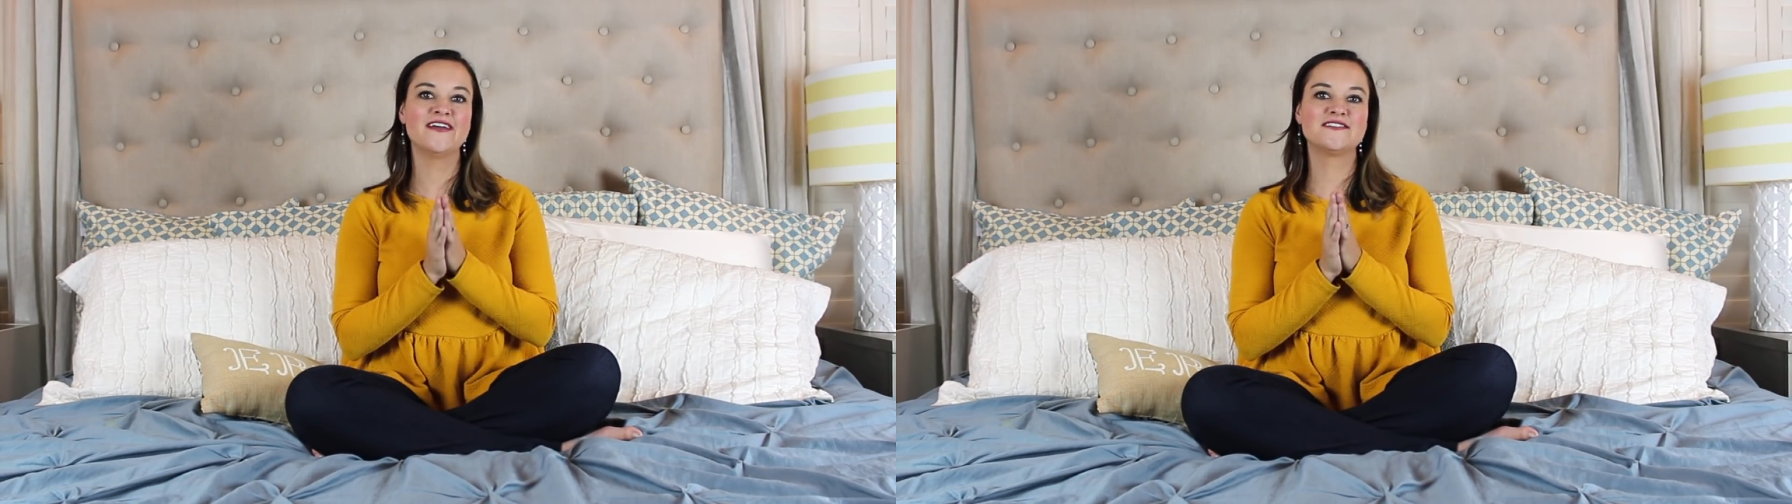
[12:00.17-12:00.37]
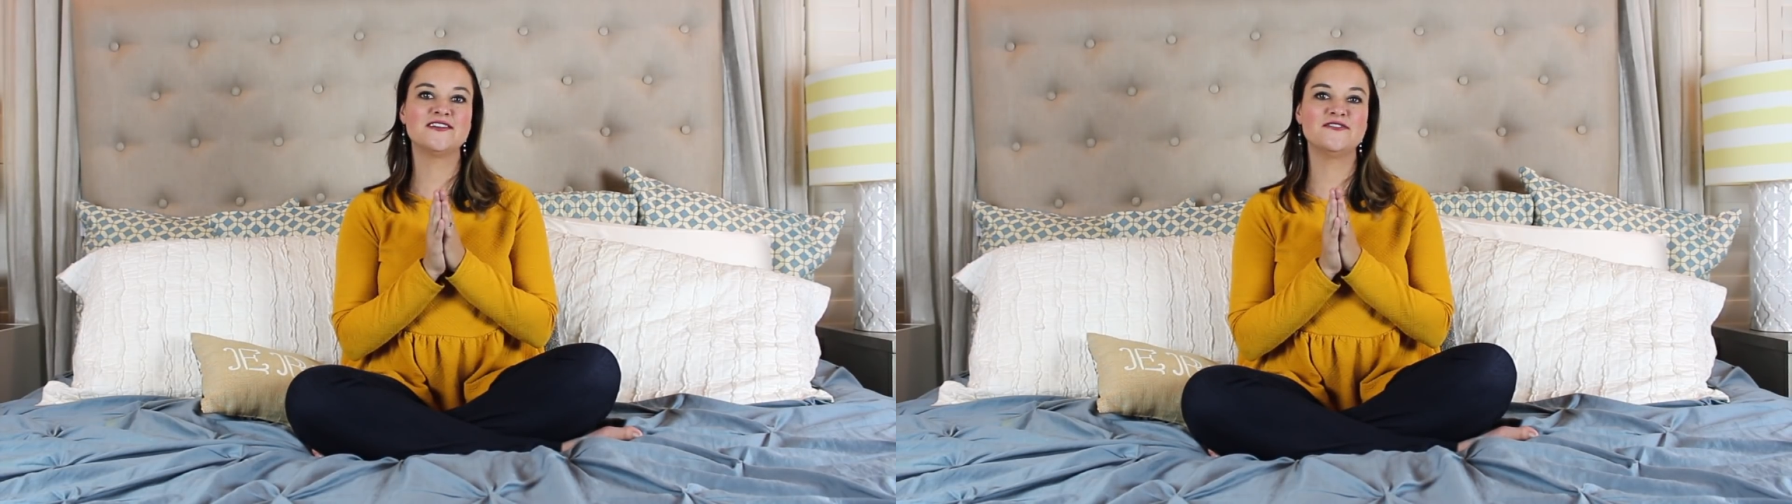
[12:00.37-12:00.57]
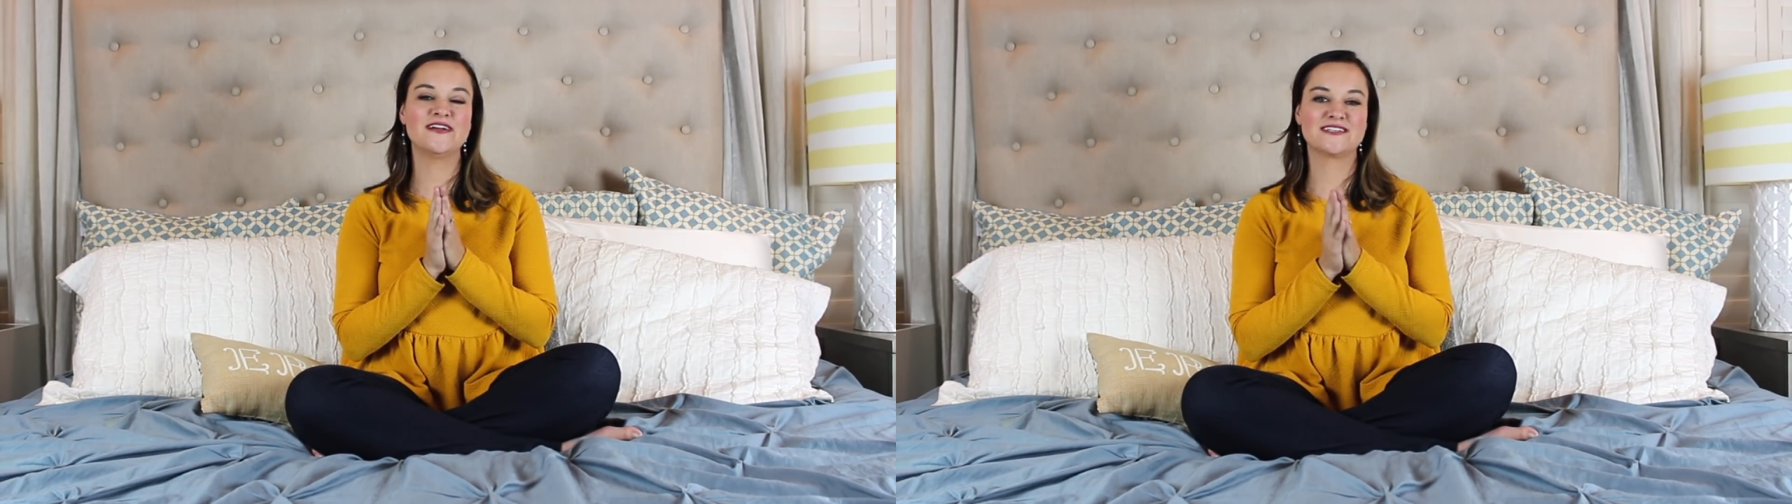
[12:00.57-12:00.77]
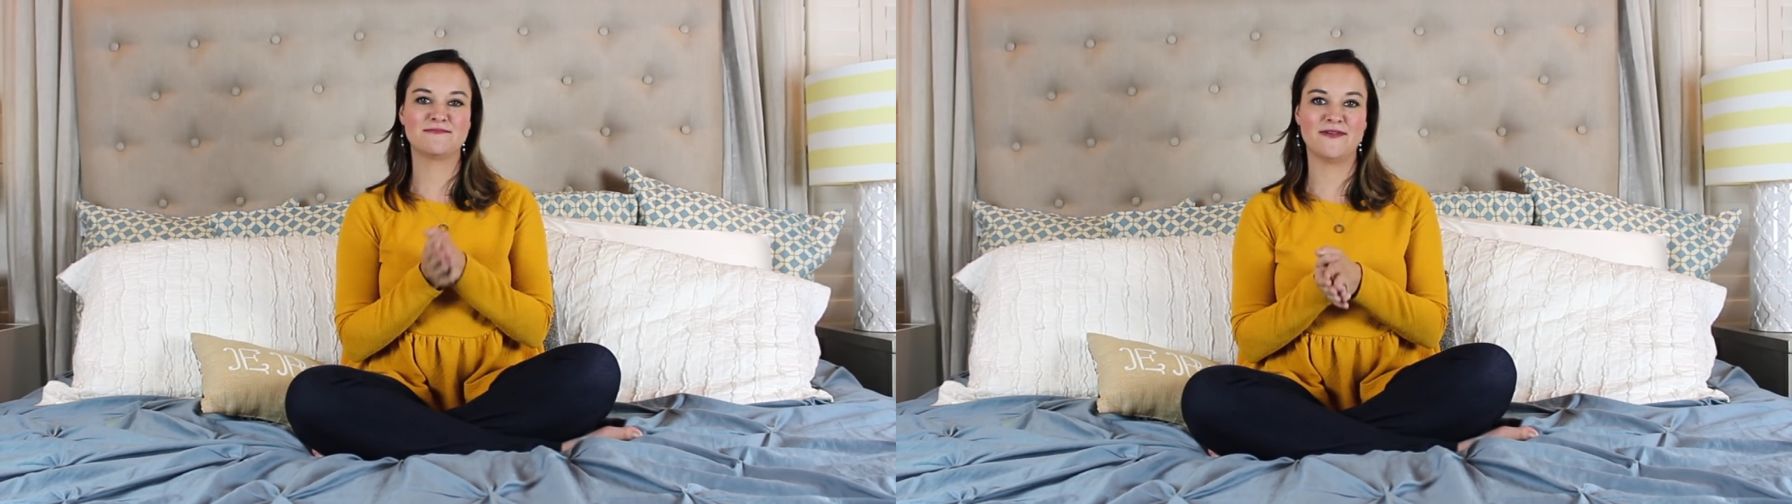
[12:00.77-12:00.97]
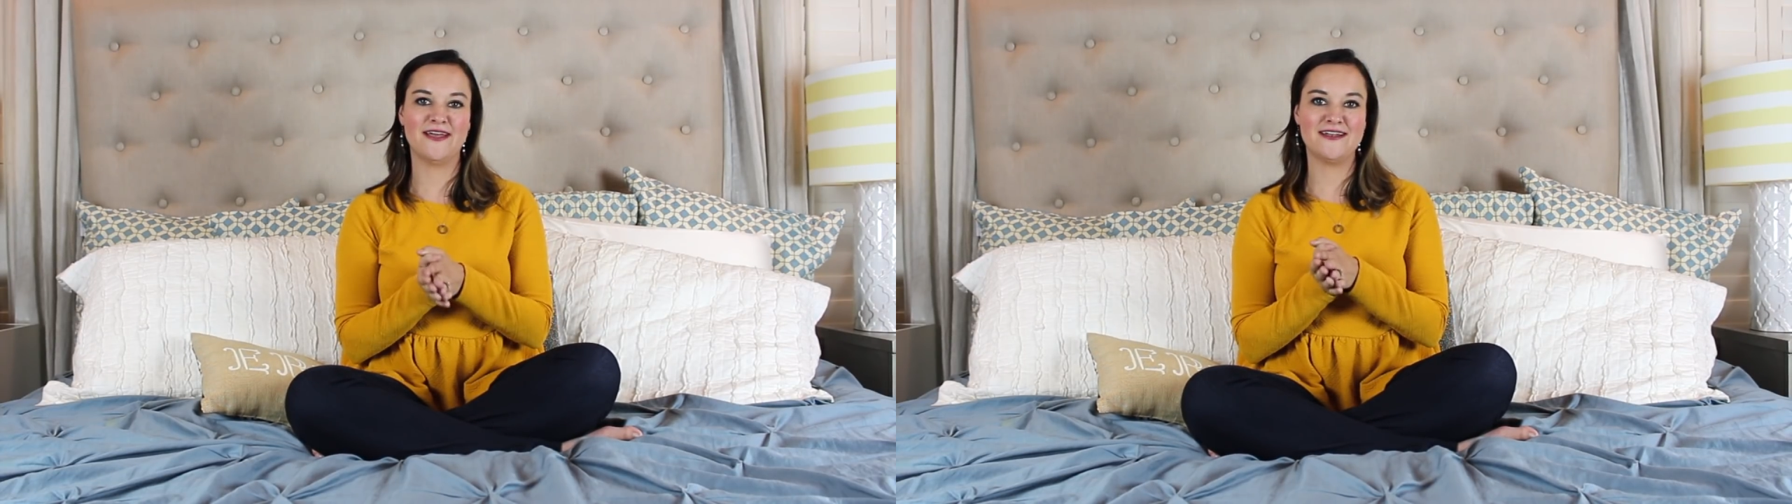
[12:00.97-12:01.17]
to
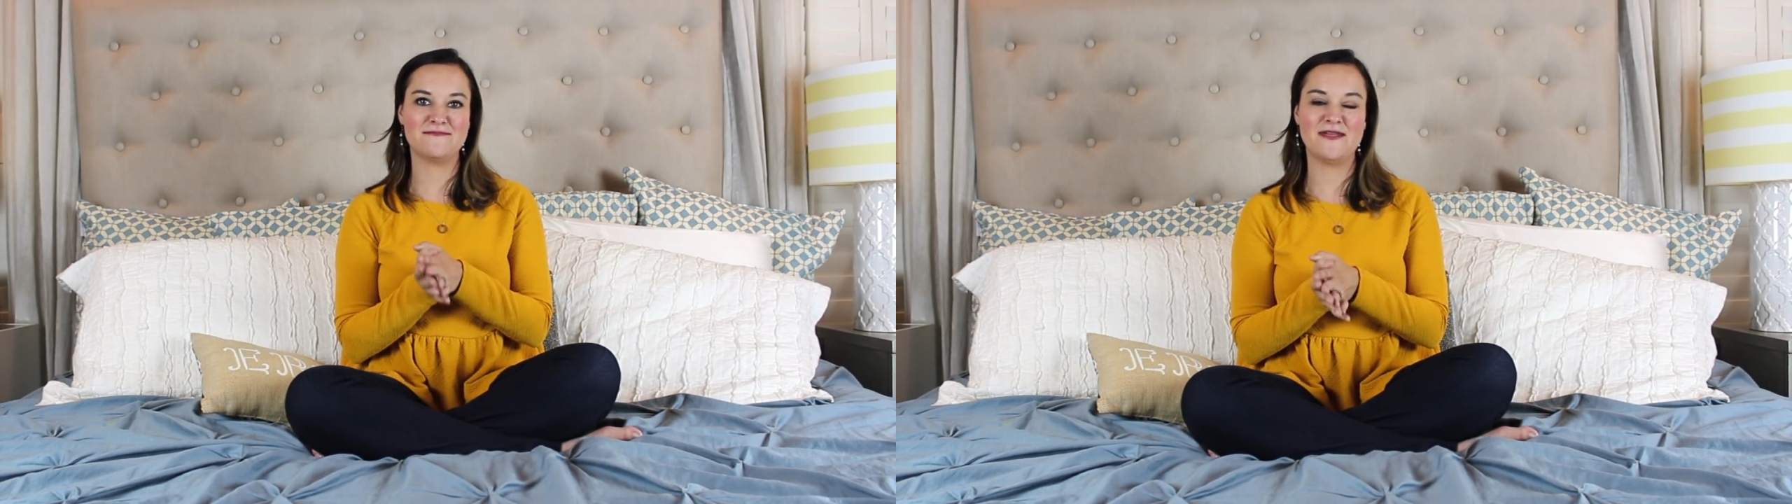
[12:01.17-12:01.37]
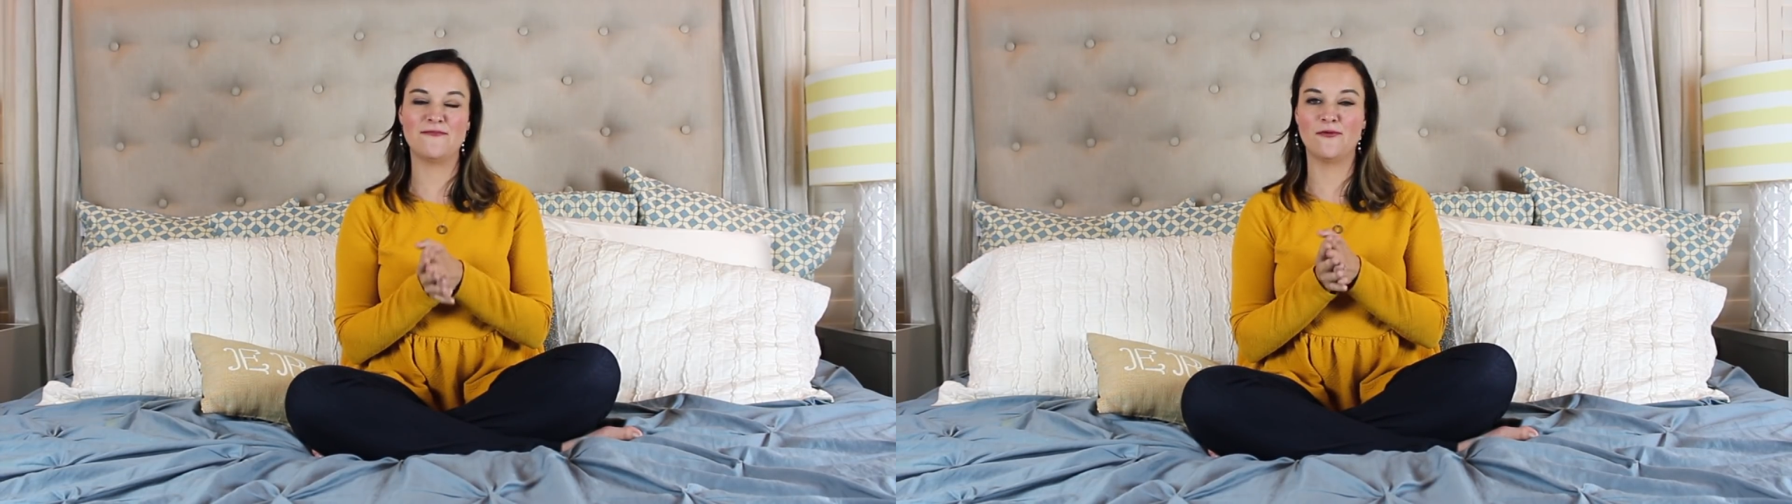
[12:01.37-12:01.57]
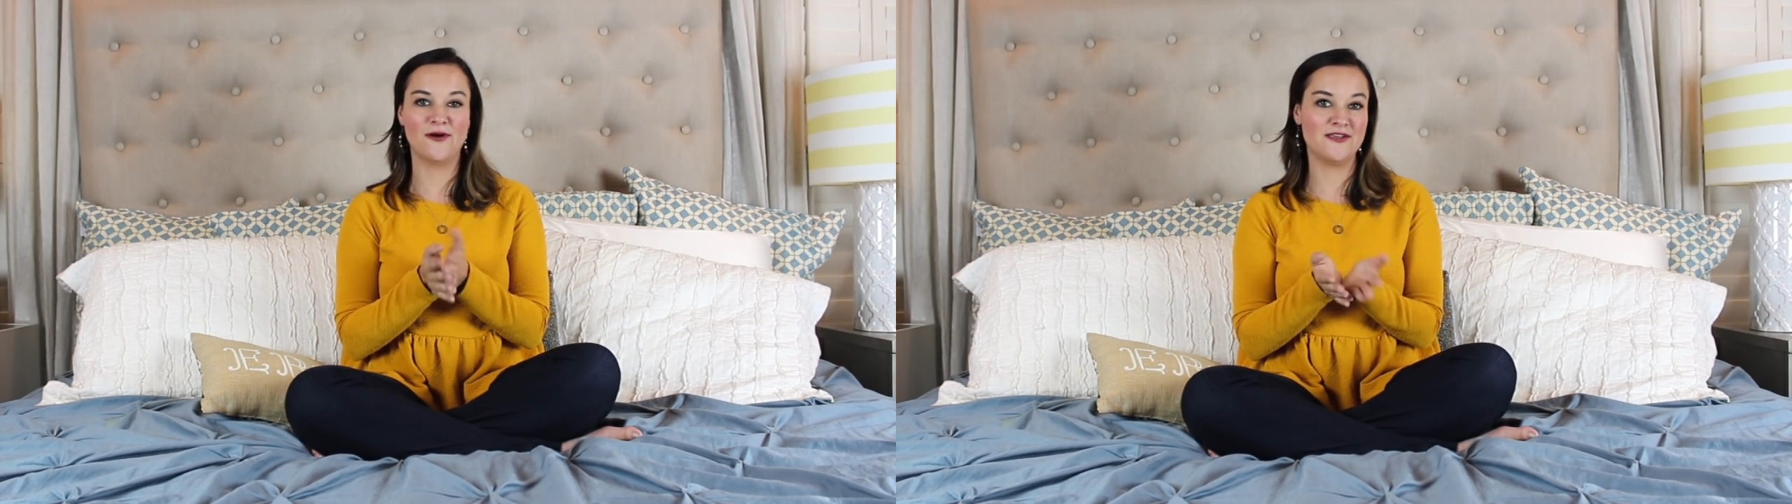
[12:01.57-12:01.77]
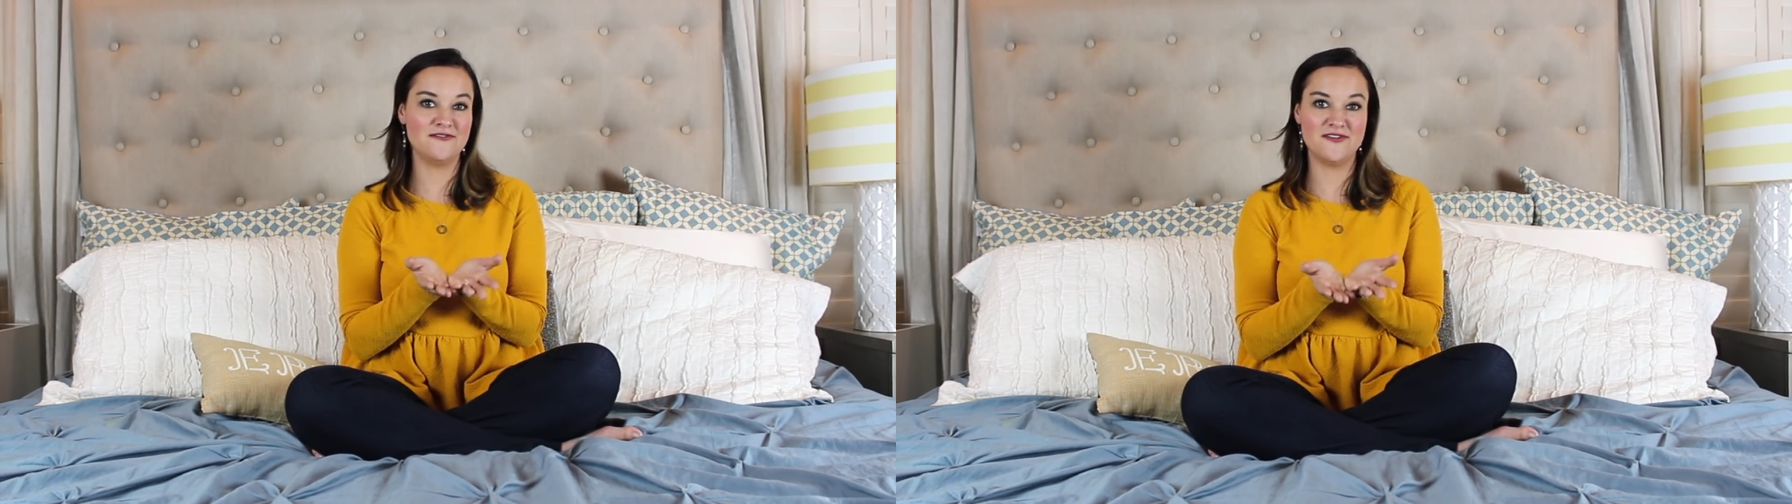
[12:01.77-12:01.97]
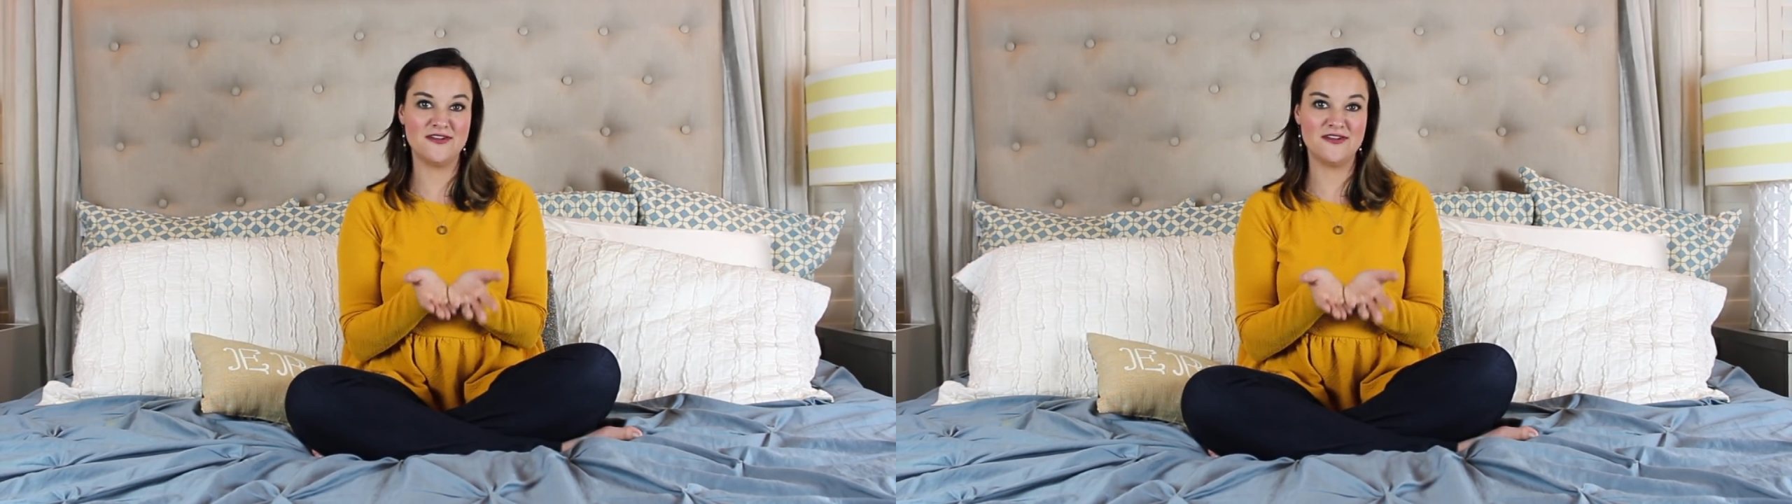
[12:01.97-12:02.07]
explain to people what you